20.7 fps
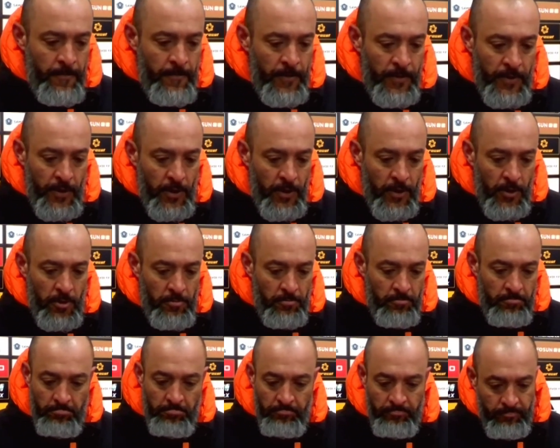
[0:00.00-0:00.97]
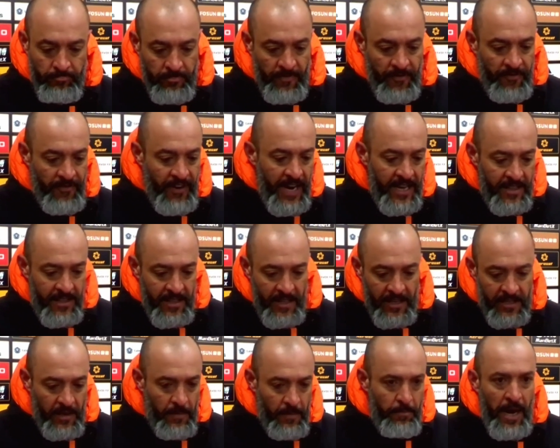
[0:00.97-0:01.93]
So
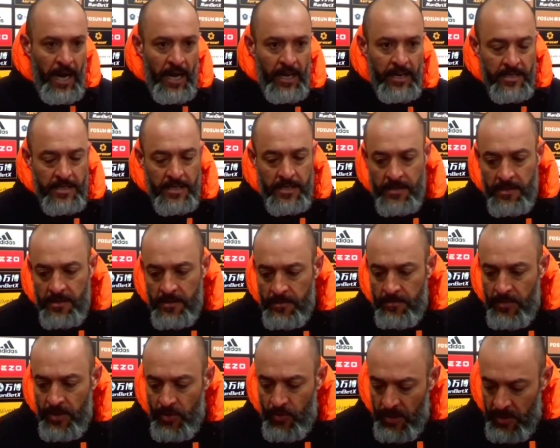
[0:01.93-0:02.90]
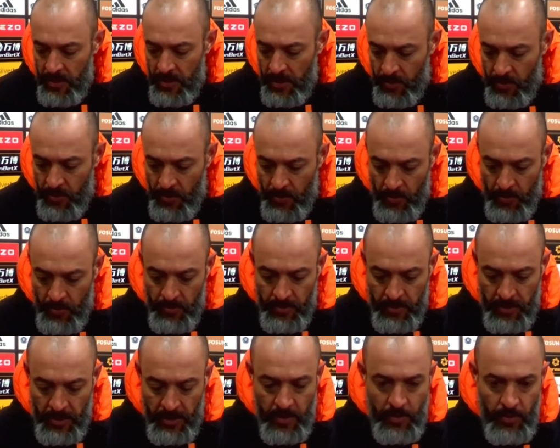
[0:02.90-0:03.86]
finding the balance between the two
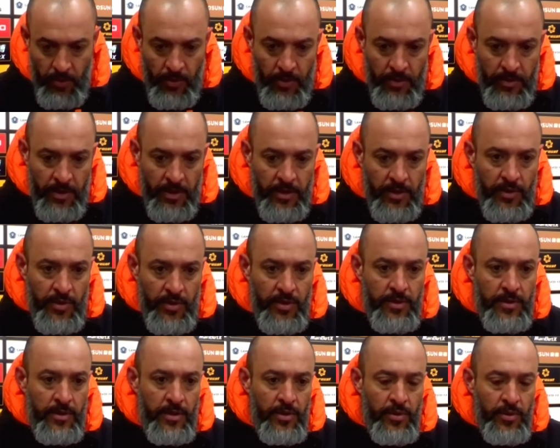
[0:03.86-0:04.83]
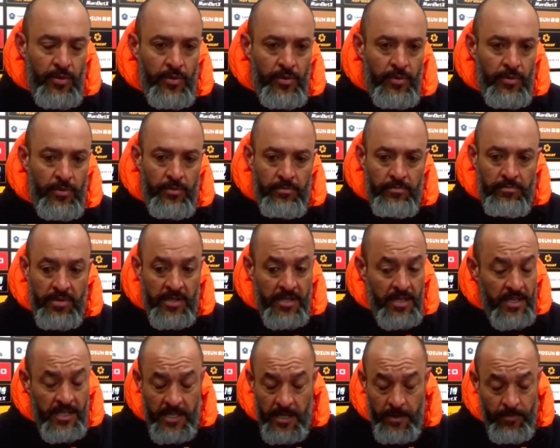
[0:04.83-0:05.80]
the two, the two
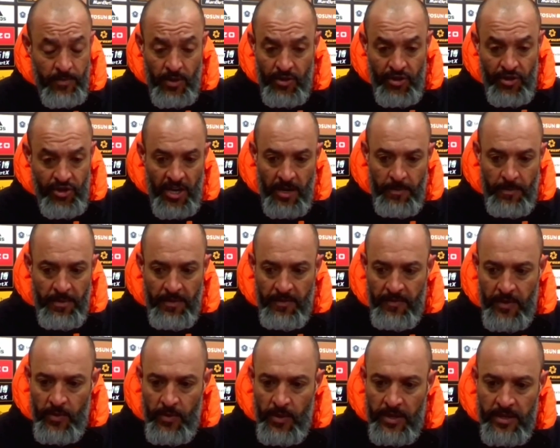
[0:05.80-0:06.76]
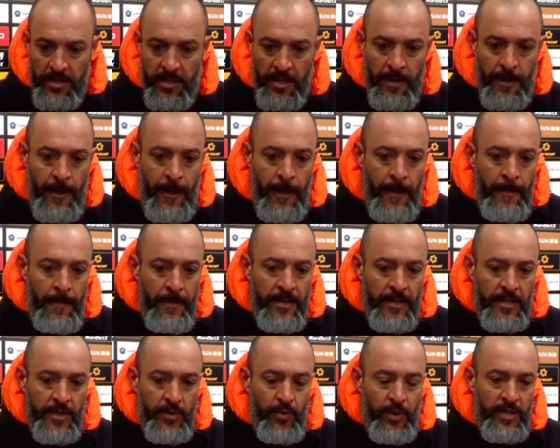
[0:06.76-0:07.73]
systems or shape, if you want,
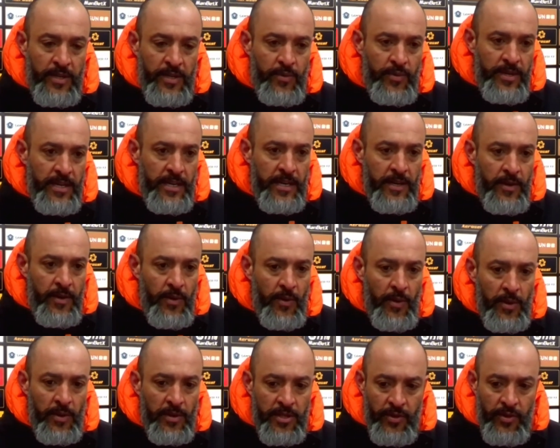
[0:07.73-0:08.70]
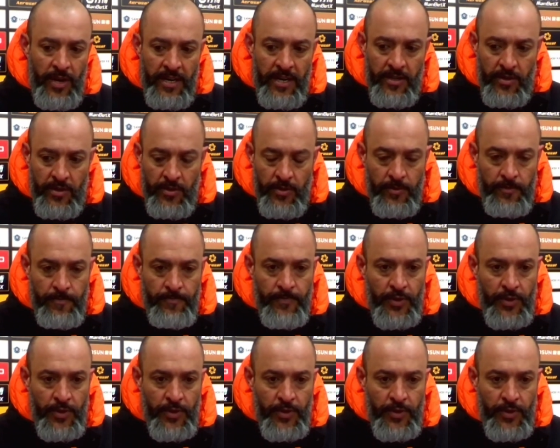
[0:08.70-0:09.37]
is what we will try to,